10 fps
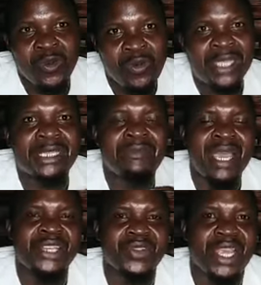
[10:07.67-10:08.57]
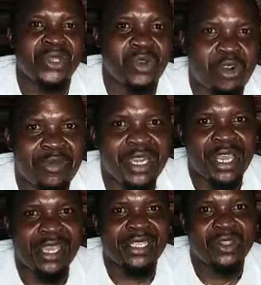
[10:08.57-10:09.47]
What am I trying to
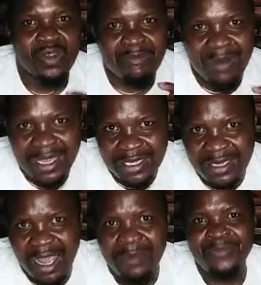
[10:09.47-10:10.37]
communicate to a pastor